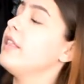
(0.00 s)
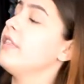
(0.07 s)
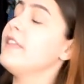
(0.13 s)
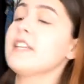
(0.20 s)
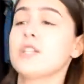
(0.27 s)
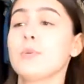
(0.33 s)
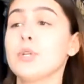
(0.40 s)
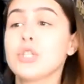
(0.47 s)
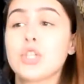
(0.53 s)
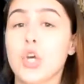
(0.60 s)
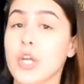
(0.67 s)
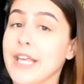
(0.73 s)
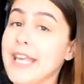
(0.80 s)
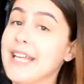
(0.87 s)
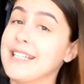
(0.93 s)
this one is
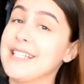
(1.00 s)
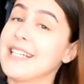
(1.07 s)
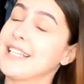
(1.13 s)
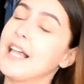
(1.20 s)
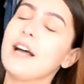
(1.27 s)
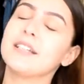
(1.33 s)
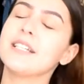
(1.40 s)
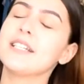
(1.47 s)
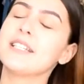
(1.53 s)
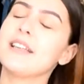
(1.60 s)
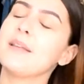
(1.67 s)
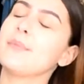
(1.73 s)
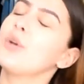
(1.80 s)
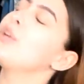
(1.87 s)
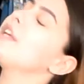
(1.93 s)
gonna get decluttered
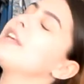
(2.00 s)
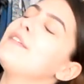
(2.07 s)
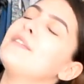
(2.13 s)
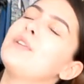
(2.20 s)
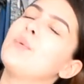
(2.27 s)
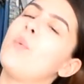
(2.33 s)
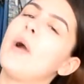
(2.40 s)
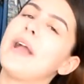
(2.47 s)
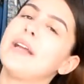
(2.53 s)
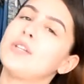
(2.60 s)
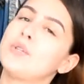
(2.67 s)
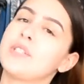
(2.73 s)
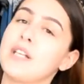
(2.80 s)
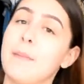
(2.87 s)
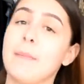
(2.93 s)
and I'm gonna give it away
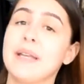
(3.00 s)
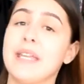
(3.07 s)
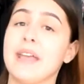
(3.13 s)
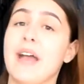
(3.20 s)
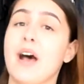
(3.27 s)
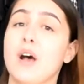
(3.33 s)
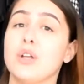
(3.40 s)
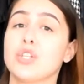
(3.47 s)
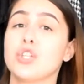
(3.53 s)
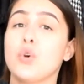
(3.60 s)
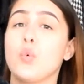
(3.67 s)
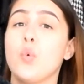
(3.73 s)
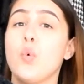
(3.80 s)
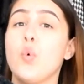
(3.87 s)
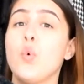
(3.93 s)
to somebody else
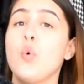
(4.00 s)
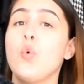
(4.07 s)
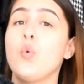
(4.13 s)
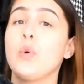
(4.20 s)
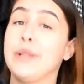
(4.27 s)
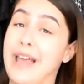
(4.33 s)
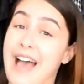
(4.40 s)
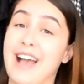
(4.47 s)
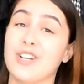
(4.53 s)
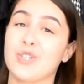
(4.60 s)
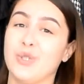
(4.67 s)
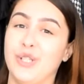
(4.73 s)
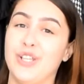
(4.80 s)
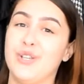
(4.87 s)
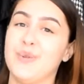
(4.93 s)
who will
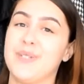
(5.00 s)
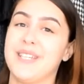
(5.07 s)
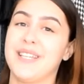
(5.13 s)
actually use